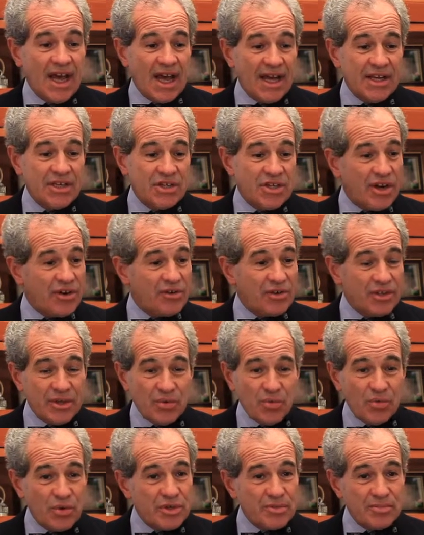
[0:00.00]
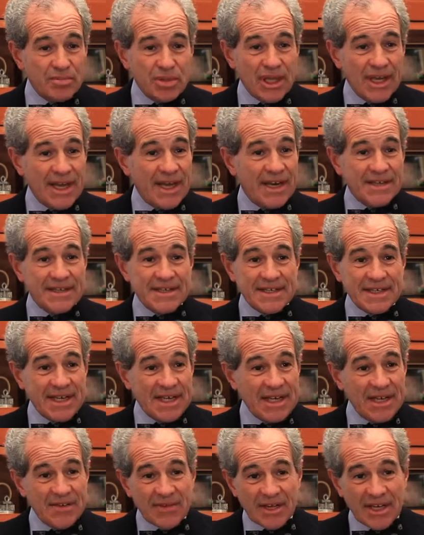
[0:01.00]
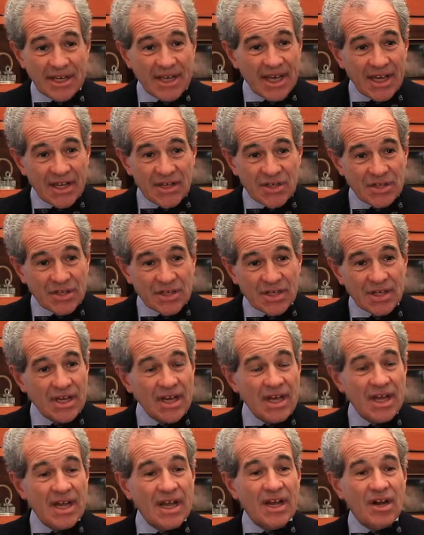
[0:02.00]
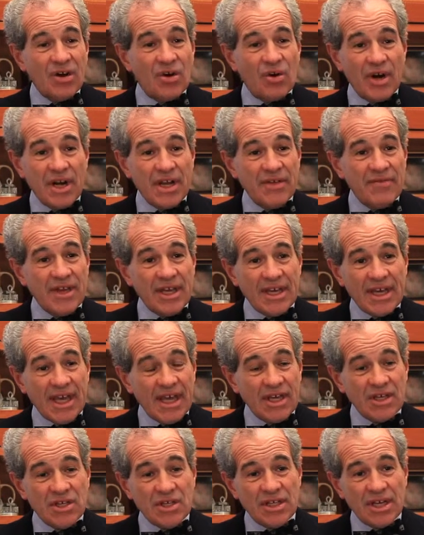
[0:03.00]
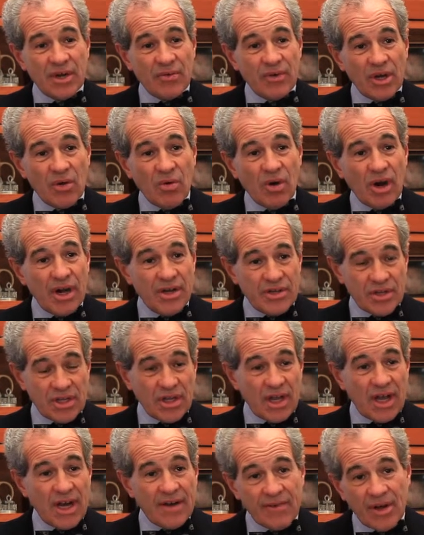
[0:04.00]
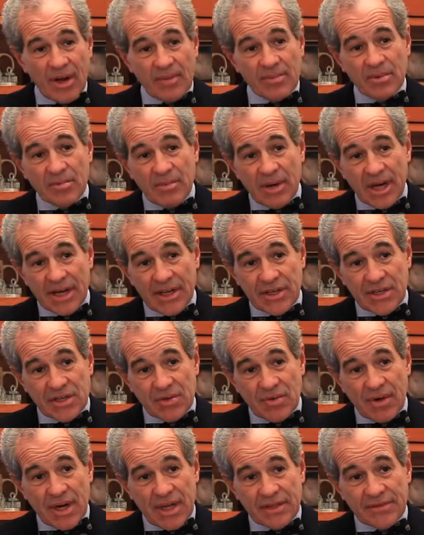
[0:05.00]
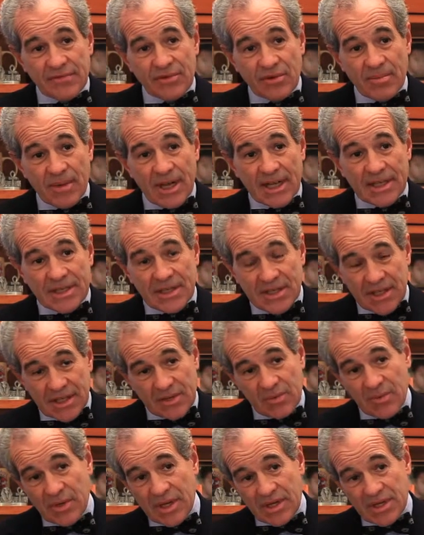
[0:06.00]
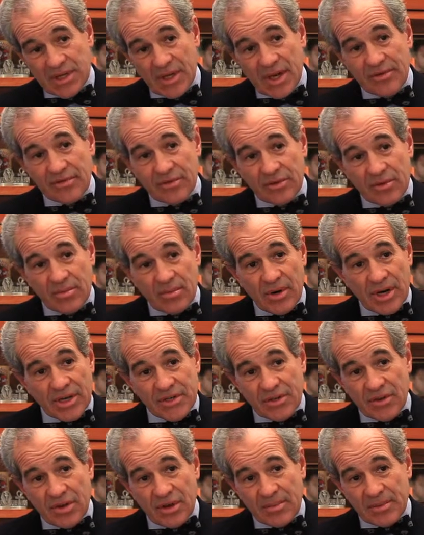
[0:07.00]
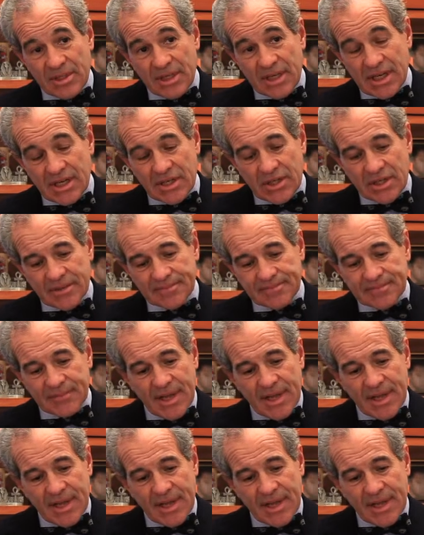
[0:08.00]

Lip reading: I generally wouldn't plan a skiing vacation or any vacation that requires a lot of upper body strength for about 6 weeks after a breast augmentation.